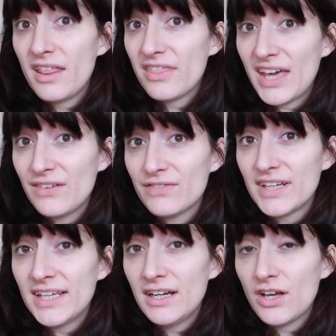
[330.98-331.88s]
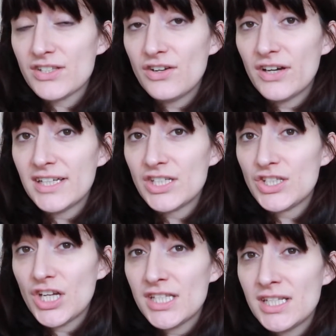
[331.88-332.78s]
thankfully last night,
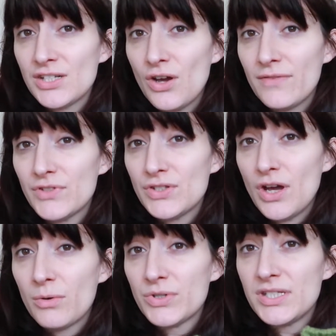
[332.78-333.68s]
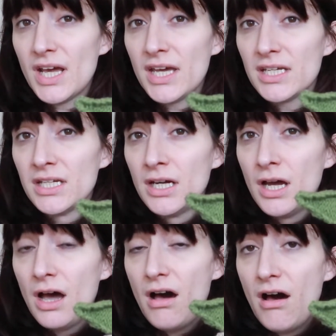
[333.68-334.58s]
just in time for Star Wars Day,
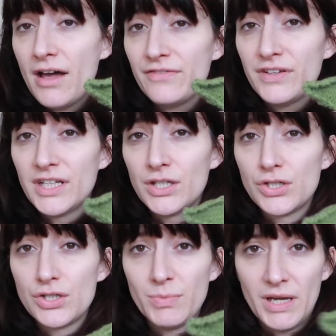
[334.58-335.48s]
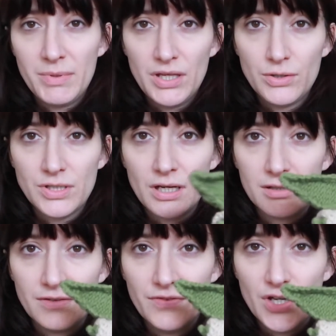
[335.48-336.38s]
I finished Baby Yoda,
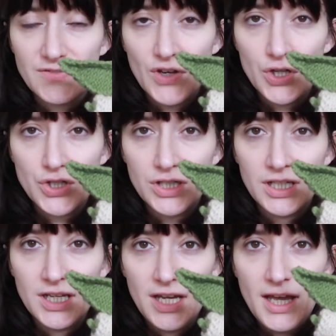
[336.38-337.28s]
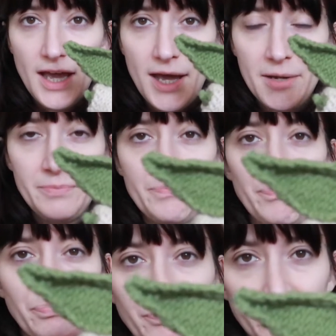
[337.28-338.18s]
the first version.
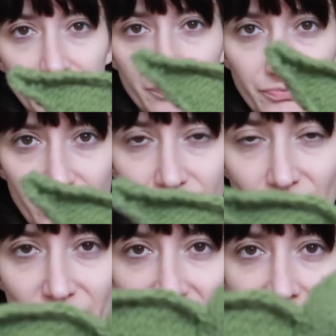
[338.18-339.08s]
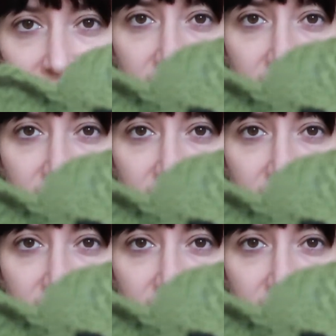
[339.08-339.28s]
Let's